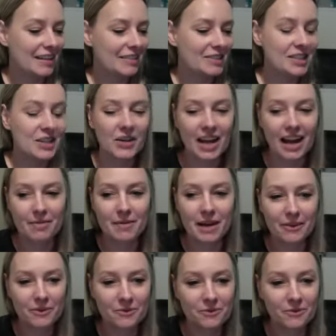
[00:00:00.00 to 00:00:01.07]
So yeah,
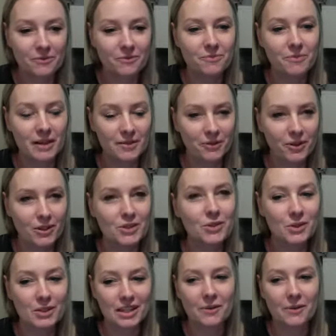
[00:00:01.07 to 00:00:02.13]
my first
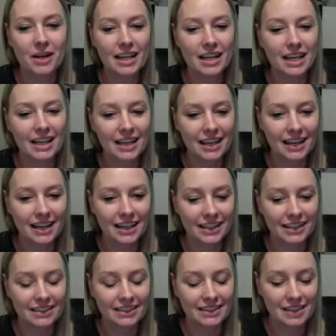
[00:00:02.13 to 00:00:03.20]
goal is I want to get
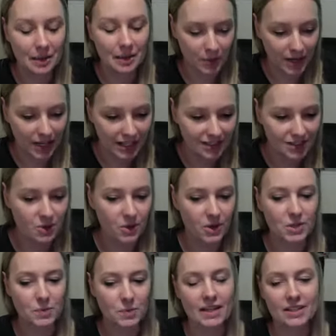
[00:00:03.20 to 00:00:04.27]
a separate
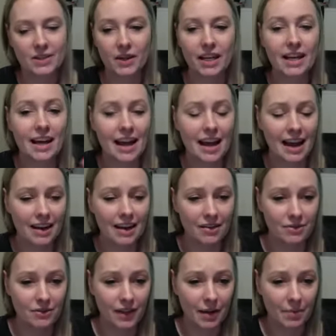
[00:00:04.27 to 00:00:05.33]
storage space so I can have
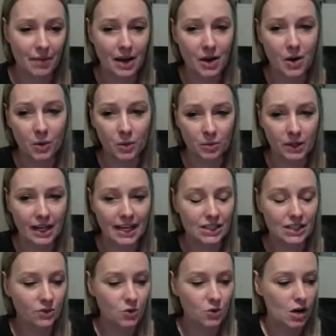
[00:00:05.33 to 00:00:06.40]
like my own
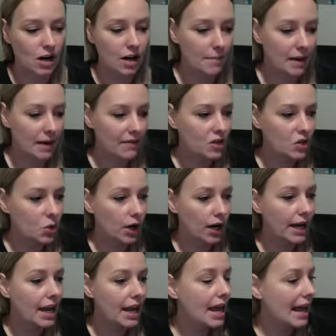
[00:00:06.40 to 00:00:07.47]
place for my
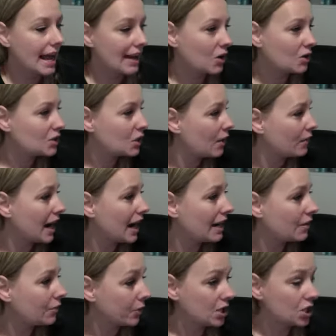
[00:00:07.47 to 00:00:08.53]
inventory. And also I've kind
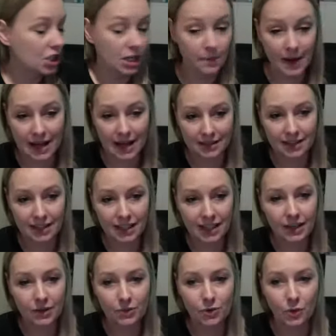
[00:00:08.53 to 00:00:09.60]
of reached
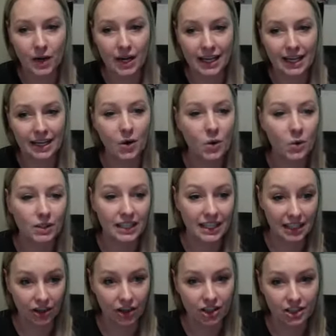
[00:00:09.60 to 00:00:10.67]
capacity for what I can hold
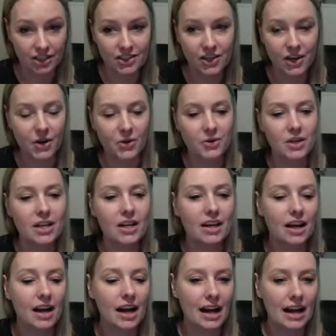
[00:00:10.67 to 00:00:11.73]
here. So
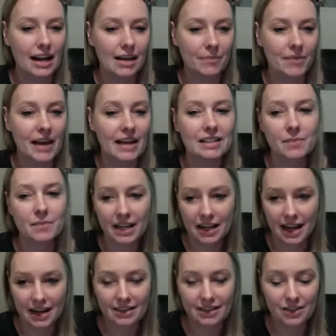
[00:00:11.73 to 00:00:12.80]
that's my
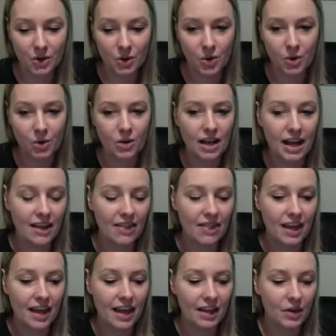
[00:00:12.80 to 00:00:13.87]
next goal. And
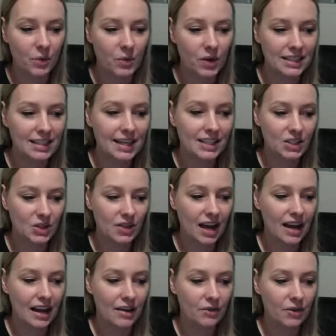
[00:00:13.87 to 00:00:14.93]
then once I do
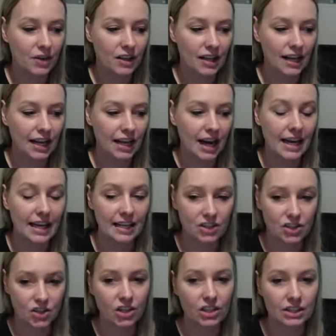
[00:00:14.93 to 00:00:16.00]
that, I feel like I can
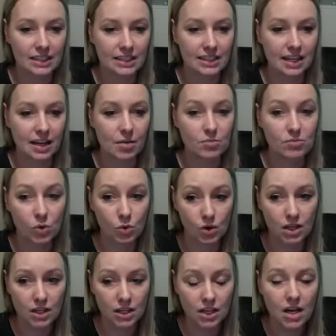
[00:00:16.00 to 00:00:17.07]
start listing
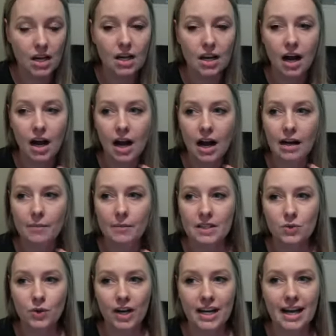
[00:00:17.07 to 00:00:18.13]
more.
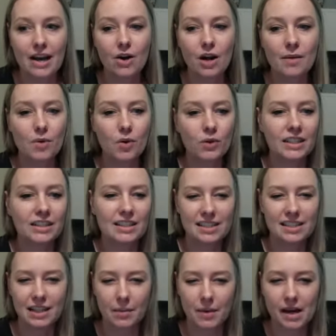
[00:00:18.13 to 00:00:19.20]
Because right now I'm only
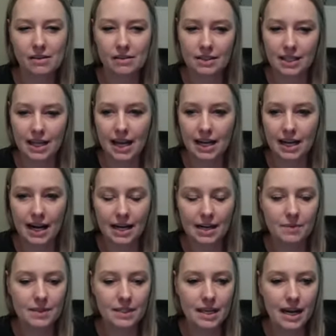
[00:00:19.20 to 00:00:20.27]
listing about 10
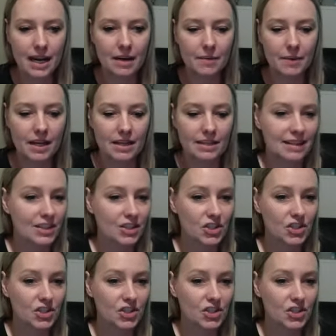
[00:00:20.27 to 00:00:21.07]
items a day because I